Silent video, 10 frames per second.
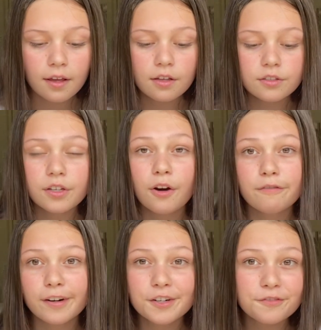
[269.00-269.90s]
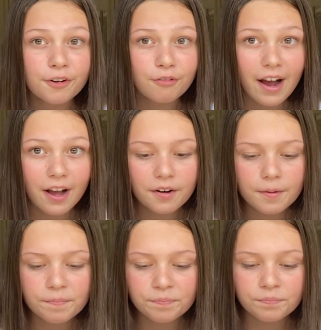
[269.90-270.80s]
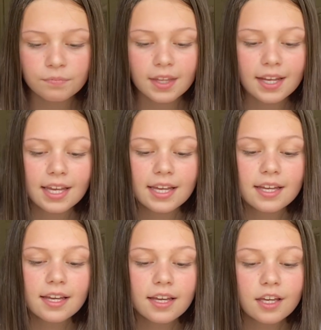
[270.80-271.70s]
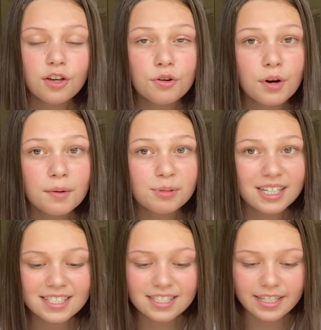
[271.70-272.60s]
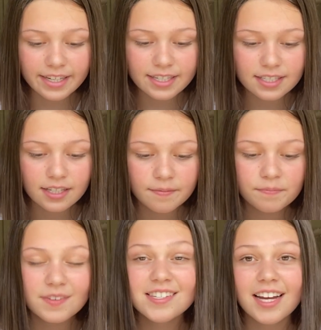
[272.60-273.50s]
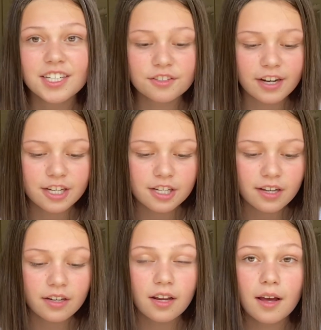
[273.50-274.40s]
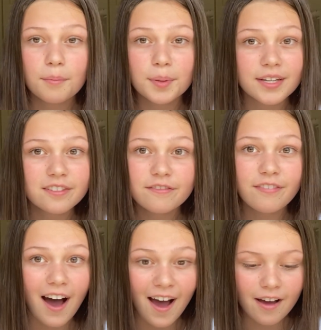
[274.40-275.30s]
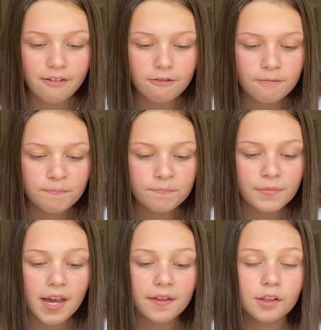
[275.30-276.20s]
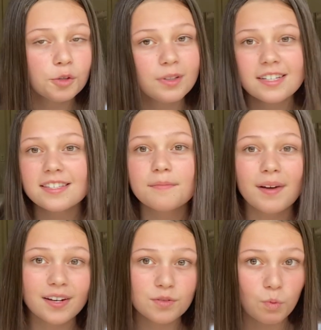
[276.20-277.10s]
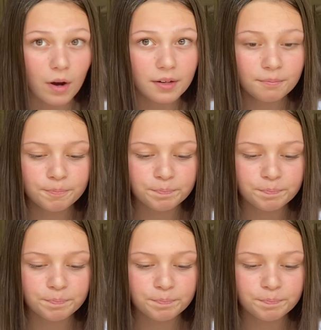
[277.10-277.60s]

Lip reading: So first for red, hue plus 6, saturation plus 5, and then luminance minus 1.